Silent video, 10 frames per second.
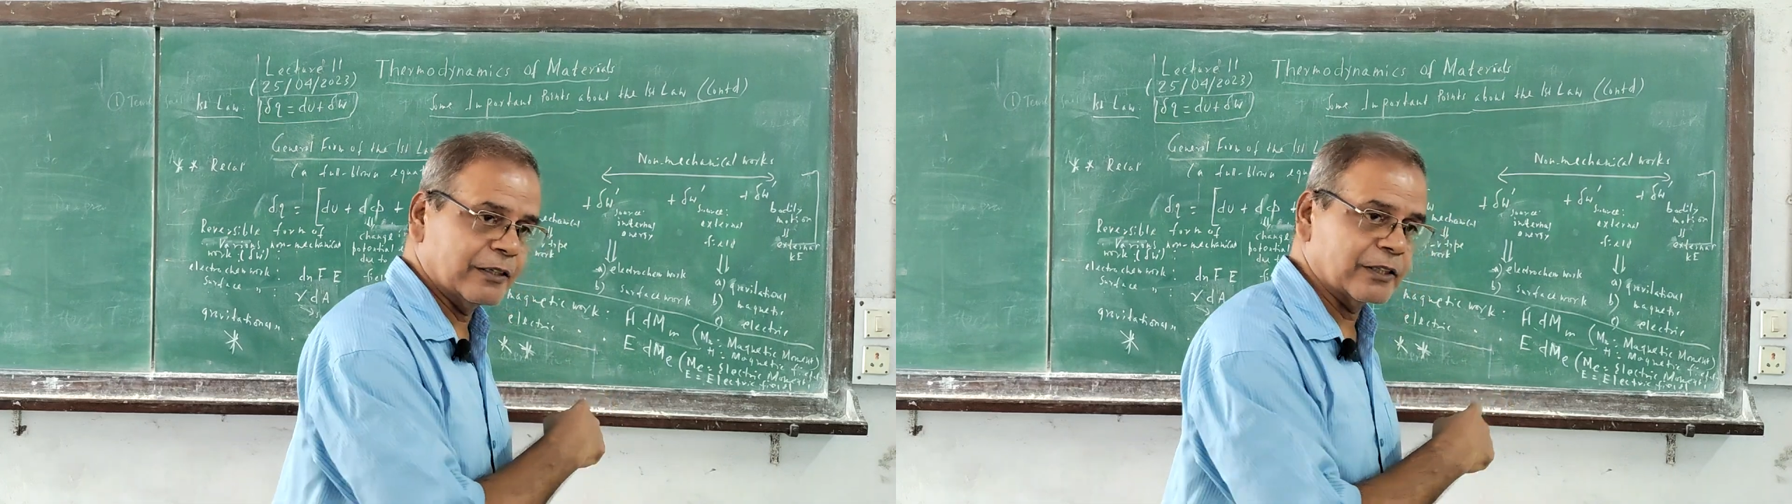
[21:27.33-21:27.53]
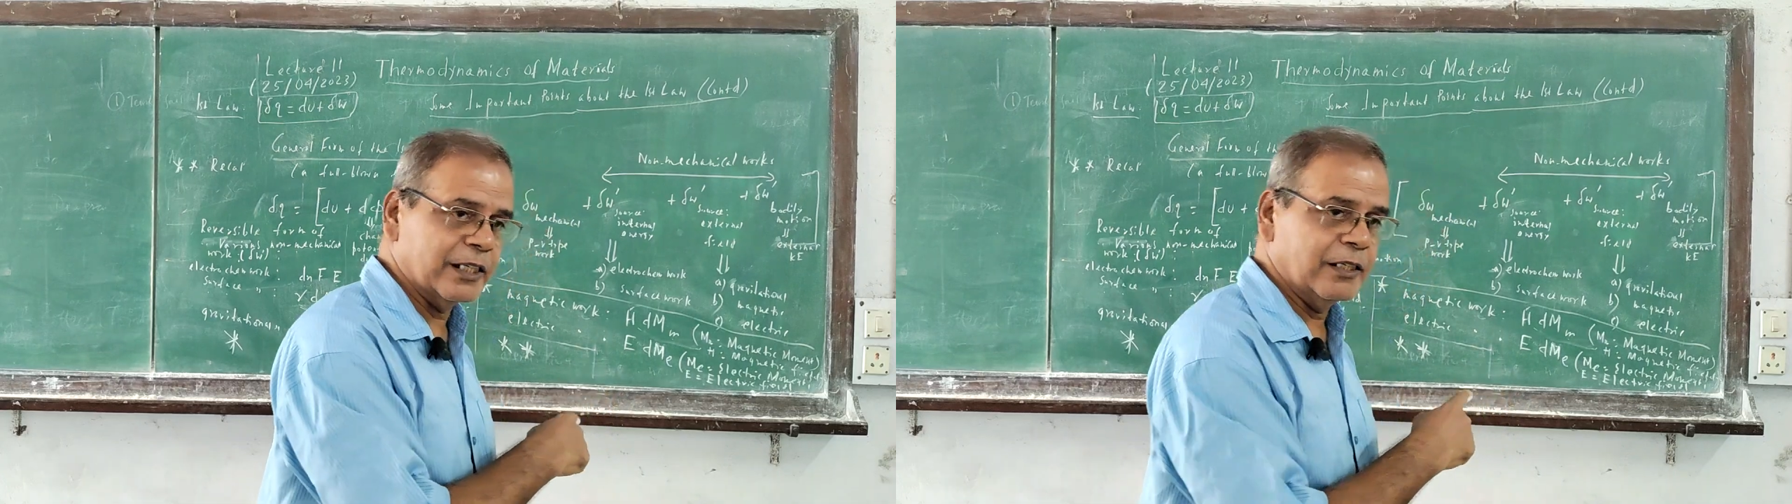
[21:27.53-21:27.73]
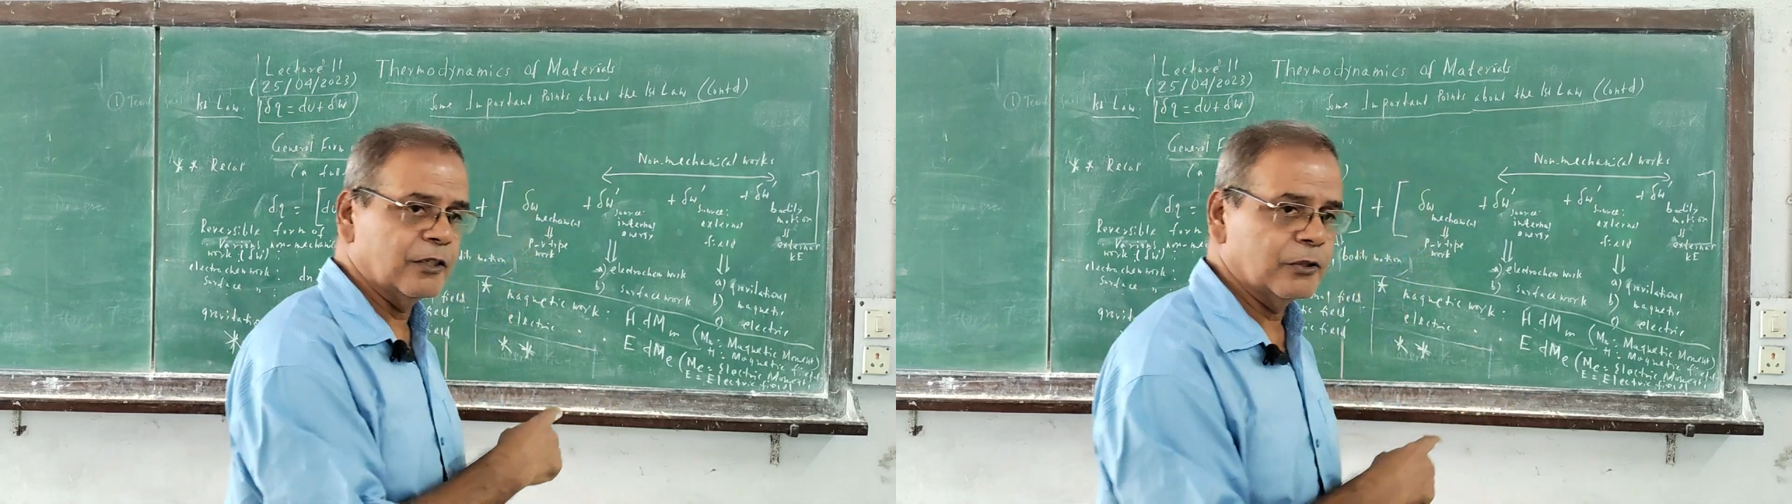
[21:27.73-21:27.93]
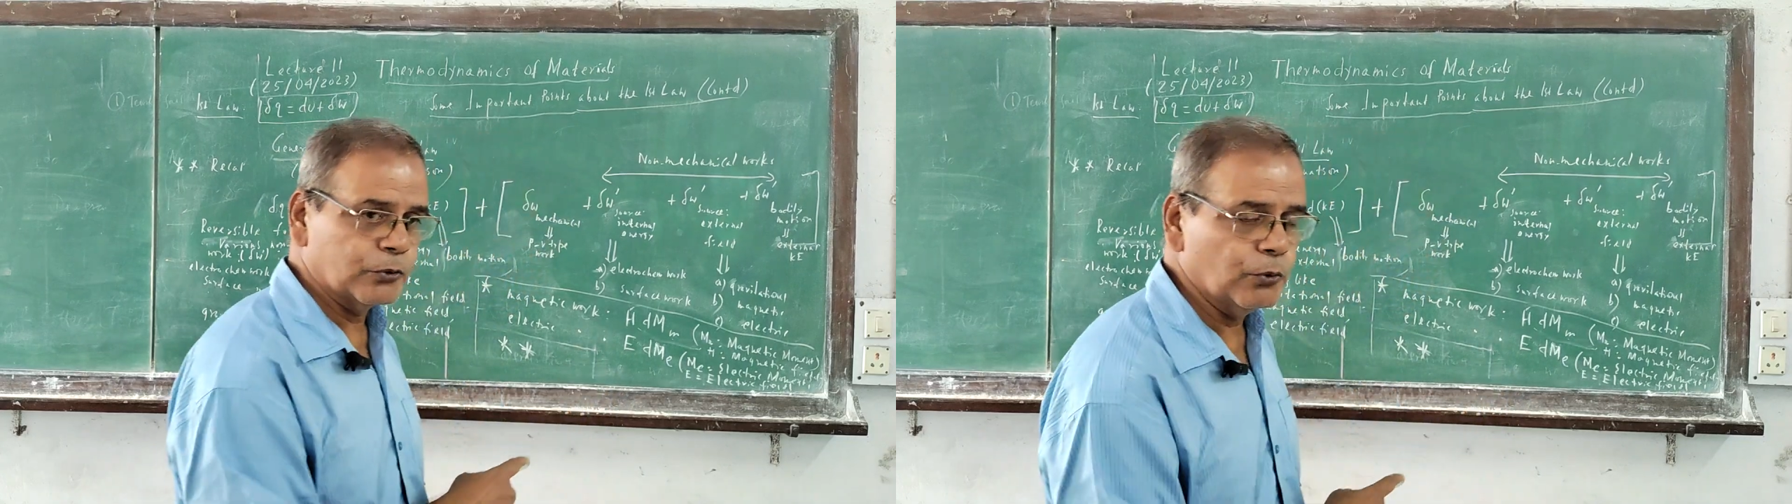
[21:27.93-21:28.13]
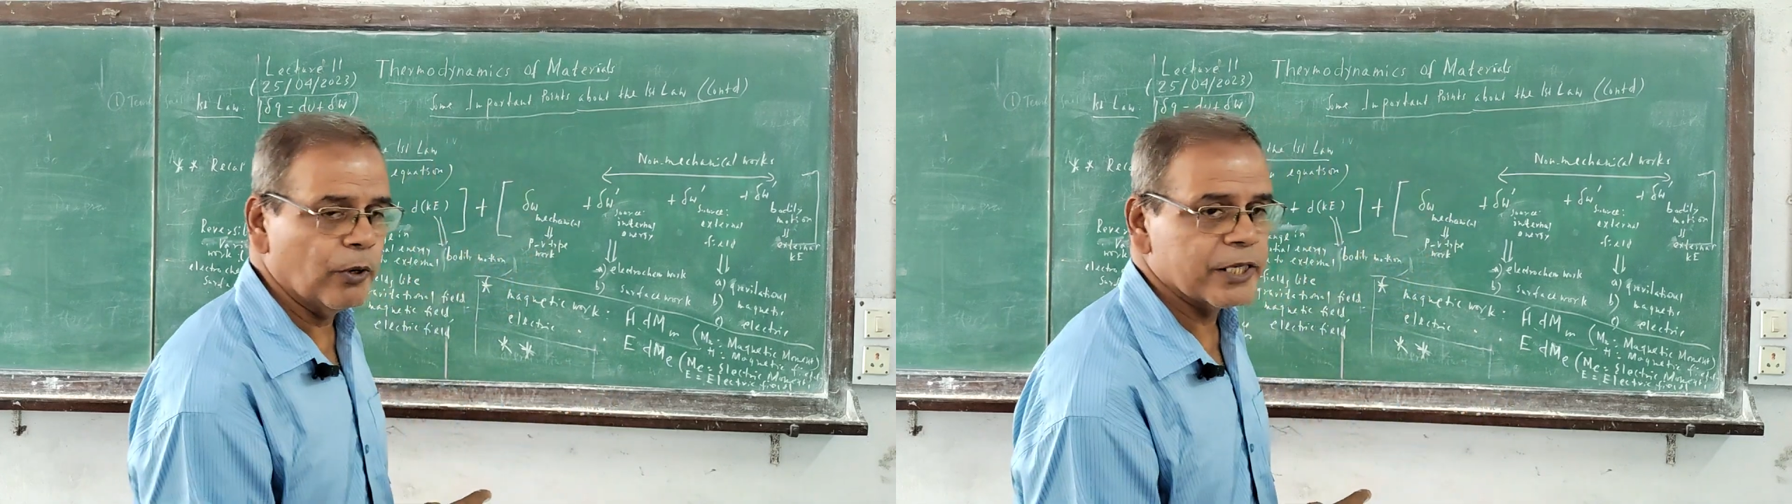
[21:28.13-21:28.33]
Okay?
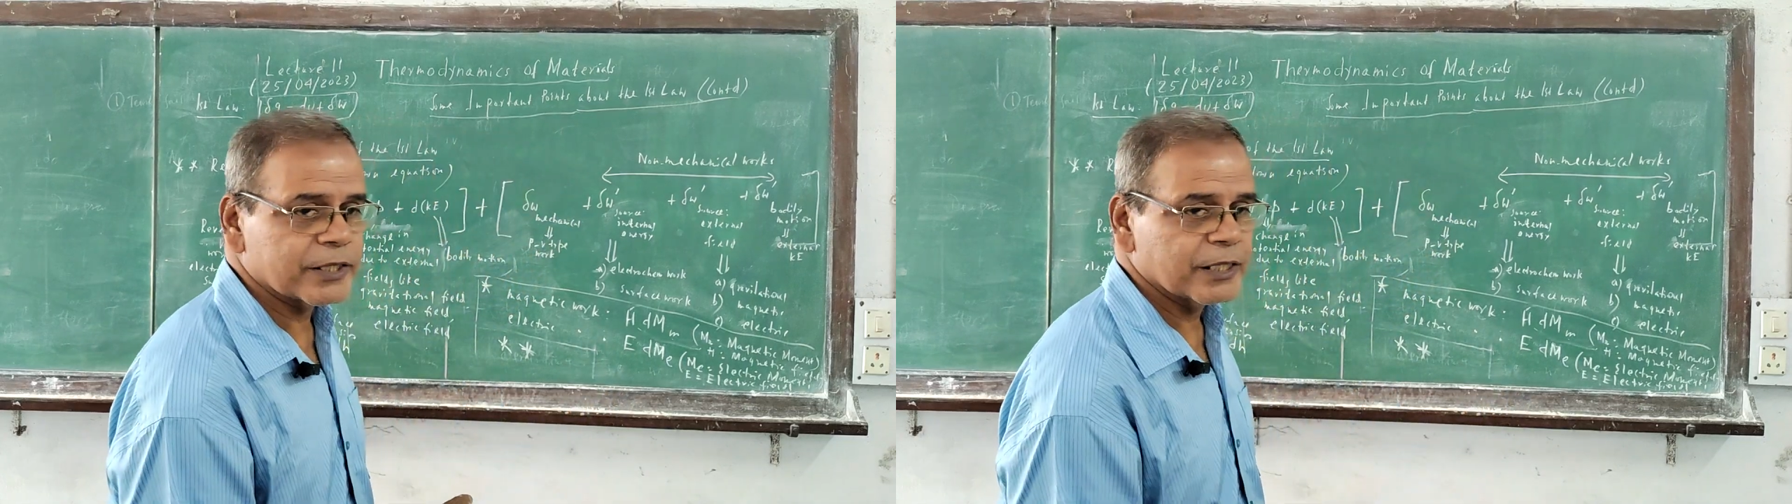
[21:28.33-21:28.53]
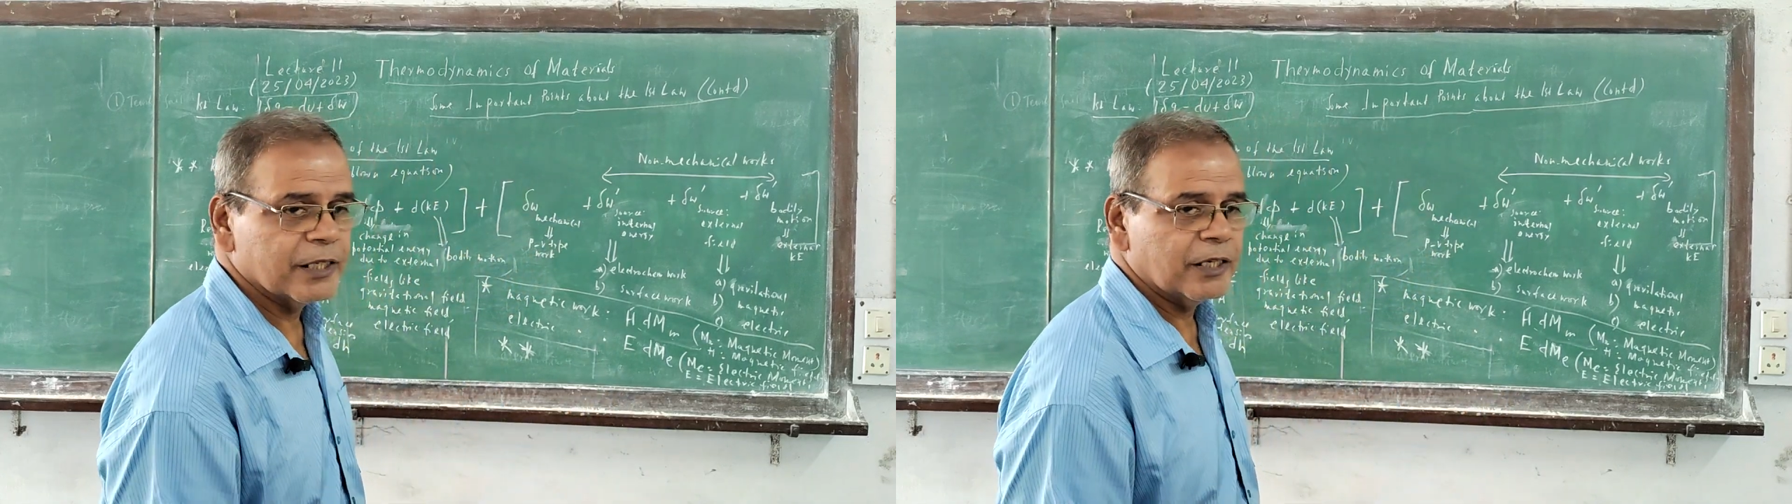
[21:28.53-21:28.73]
Two ways.